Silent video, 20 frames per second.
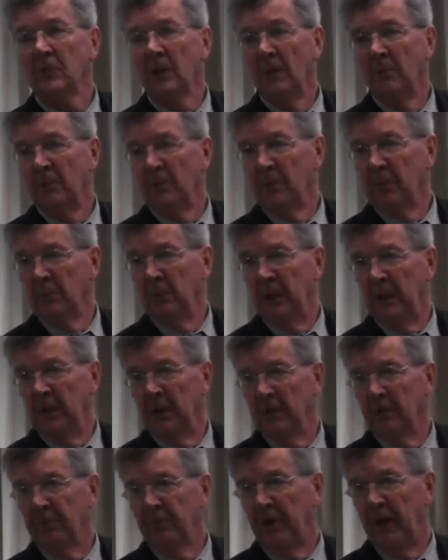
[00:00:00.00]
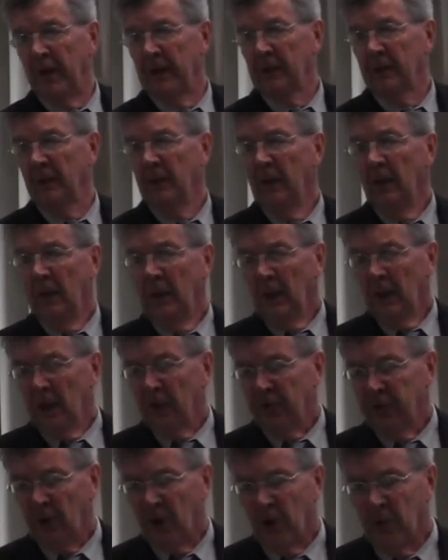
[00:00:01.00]
same immediate effect.
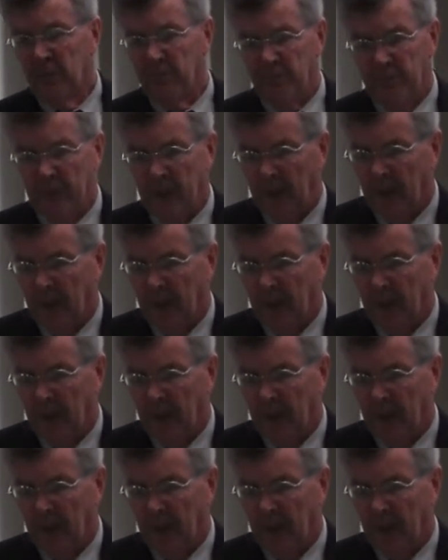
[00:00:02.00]
So